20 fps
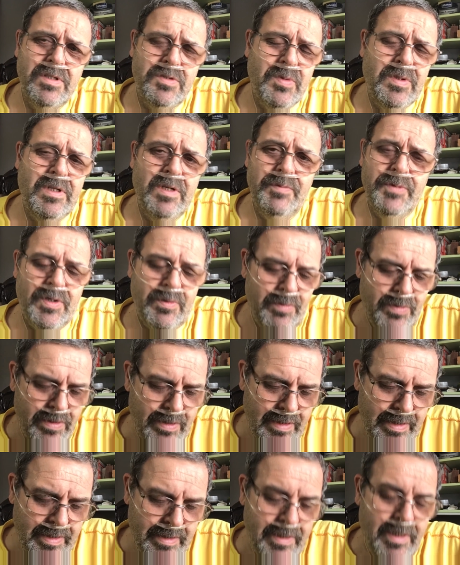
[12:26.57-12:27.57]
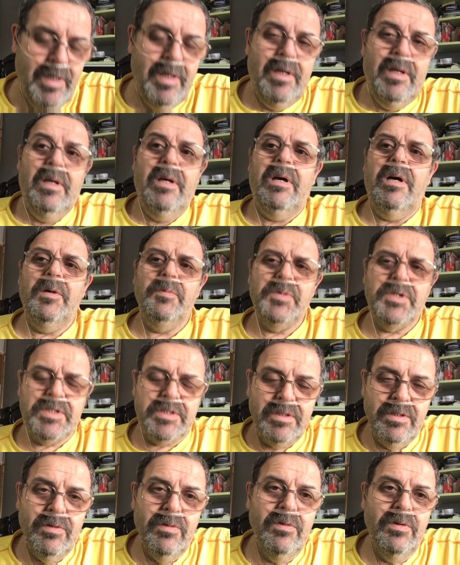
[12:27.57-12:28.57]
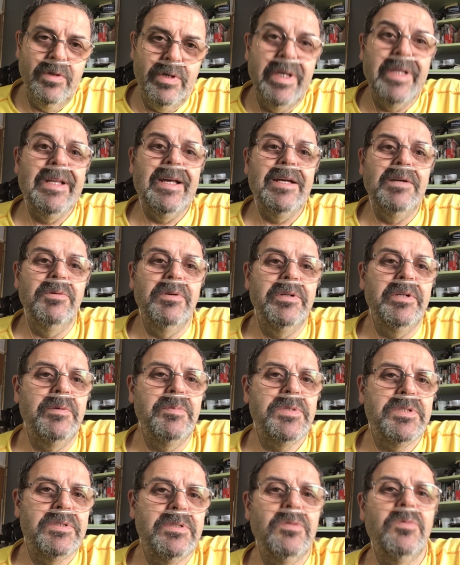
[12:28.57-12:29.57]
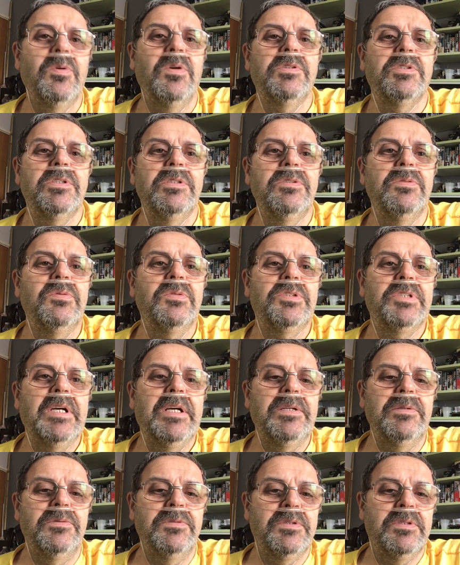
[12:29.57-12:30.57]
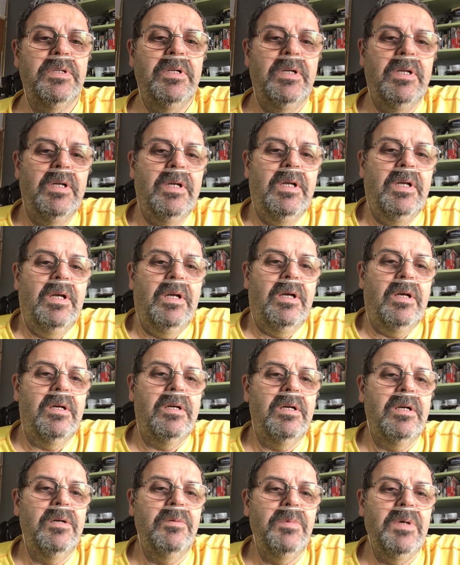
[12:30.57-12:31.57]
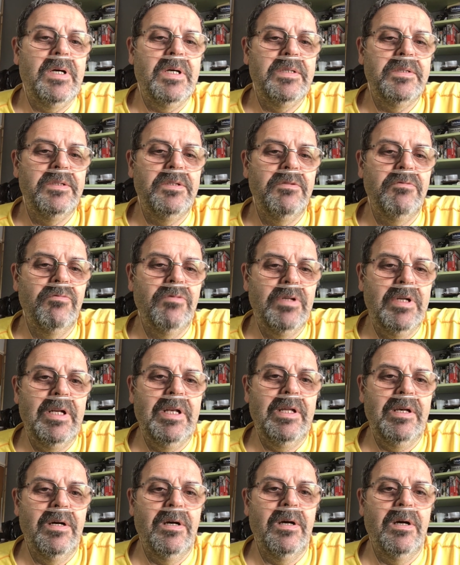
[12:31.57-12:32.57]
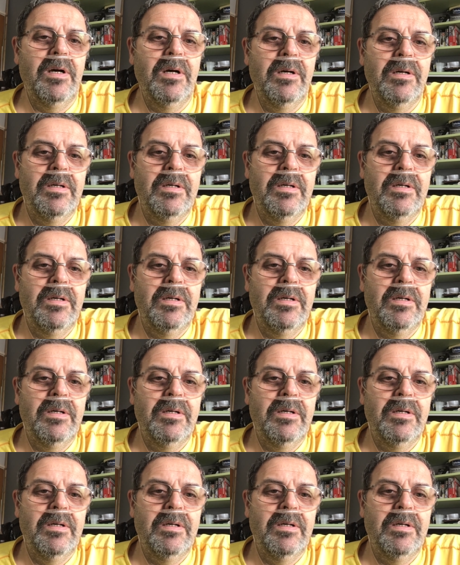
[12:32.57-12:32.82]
When I'm not modelling, I'm still looking out and I'm still watching your channels. And you really are